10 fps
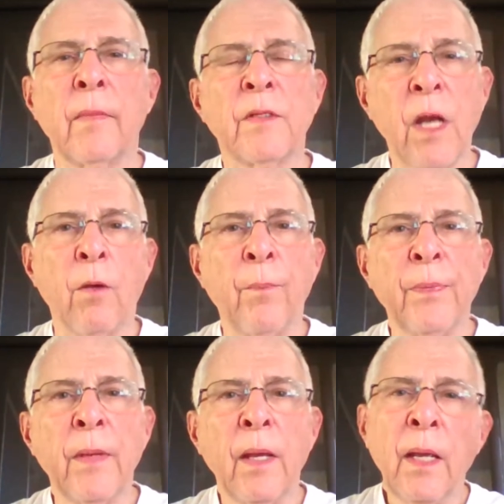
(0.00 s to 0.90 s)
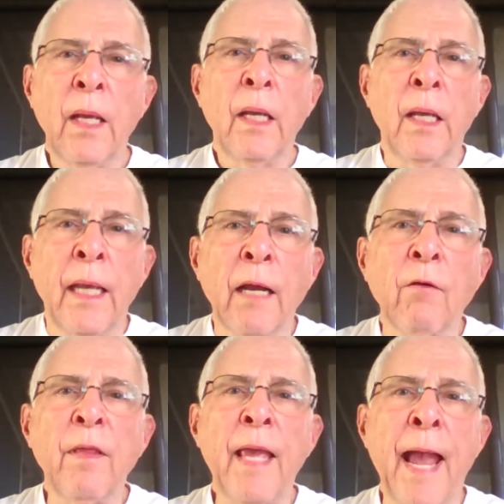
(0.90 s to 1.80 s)
So, here
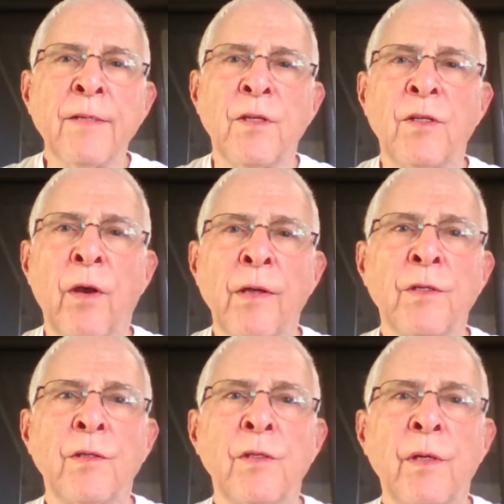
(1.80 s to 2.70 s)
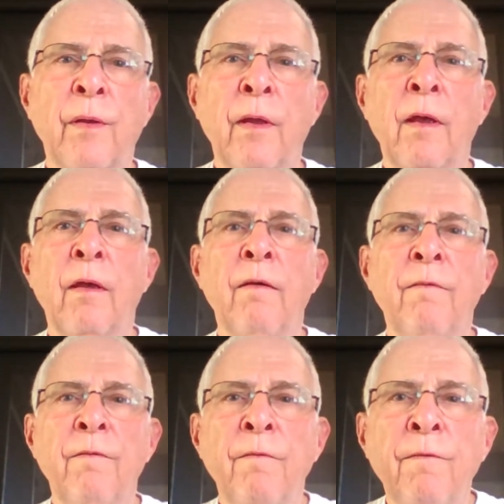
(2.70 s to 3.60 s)
are the exercises.
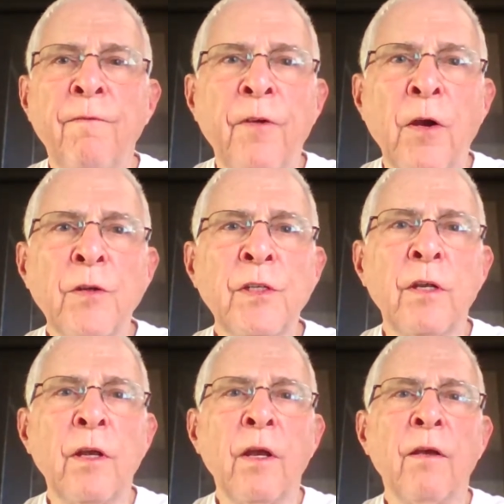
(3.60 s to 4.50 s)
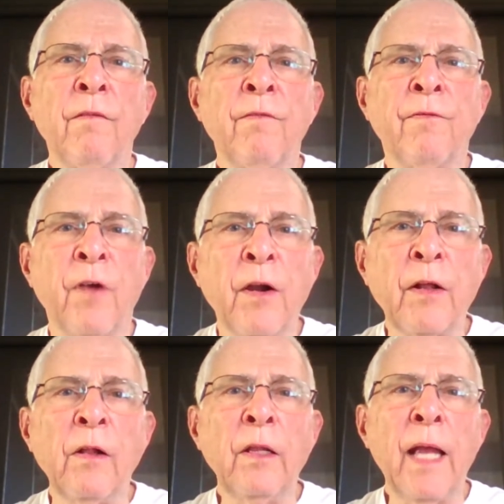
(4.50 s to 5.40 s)
First,
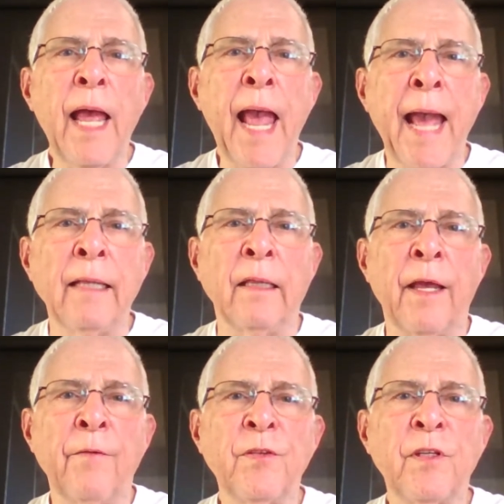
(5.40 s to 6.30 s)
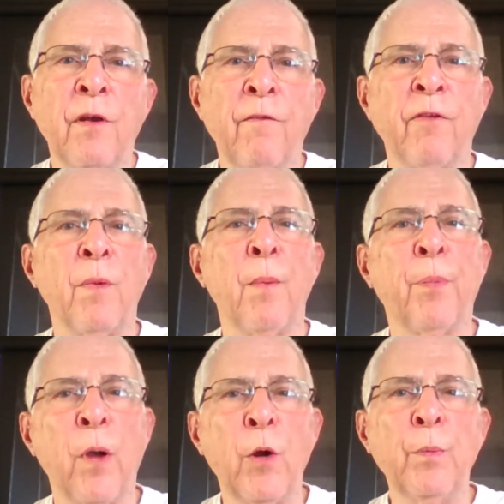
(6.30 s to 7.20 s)
vertical head lifts from a
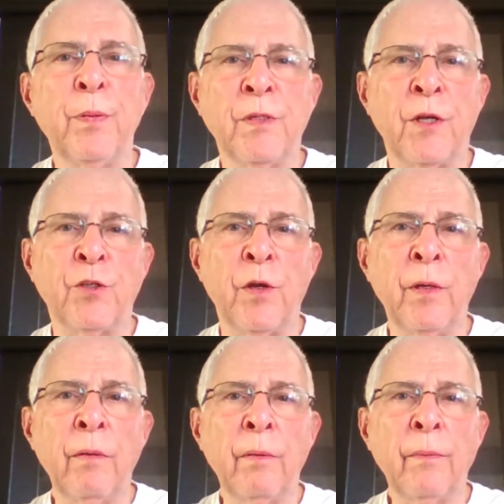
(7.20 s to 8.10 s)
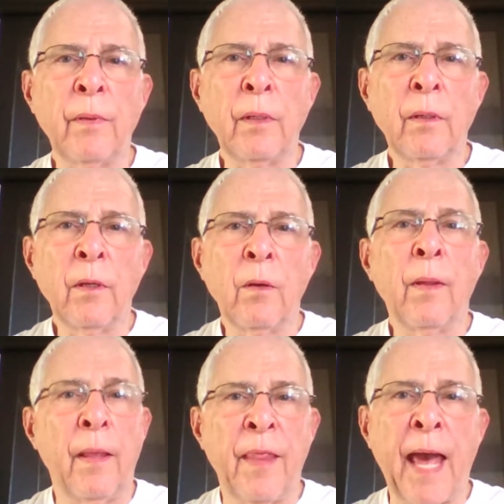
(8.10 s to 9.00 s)
prone position,
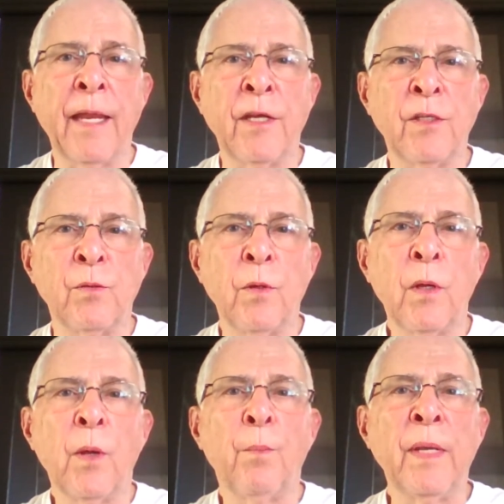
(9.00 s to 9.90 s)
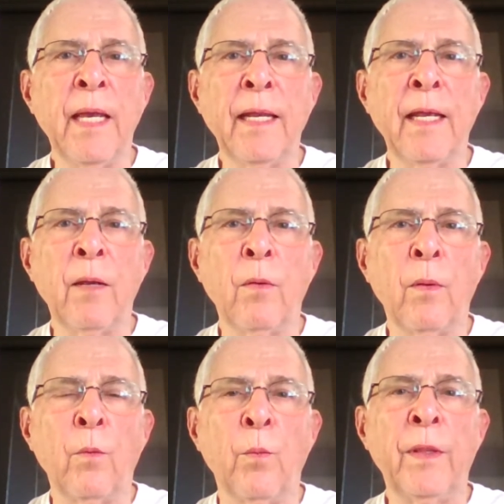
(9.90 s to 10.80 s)
that is, beginning
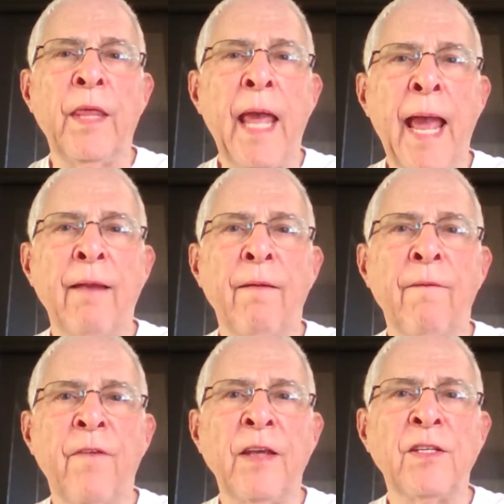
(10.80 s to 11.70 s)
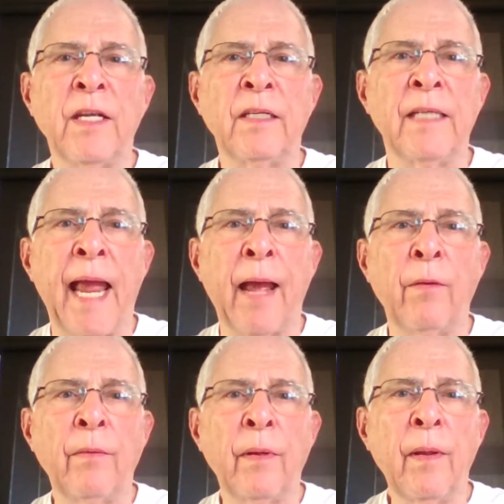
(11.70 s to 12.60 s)
with the head facing
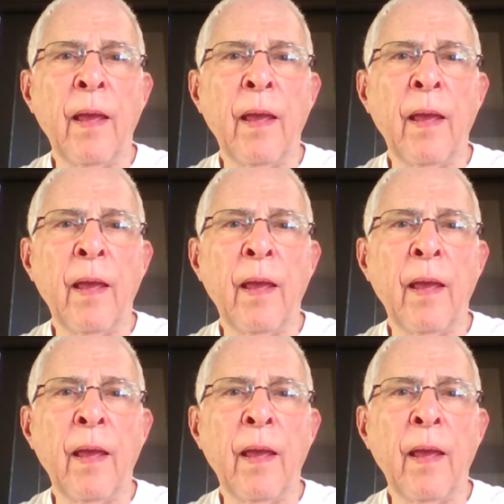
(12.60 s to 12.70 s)
down,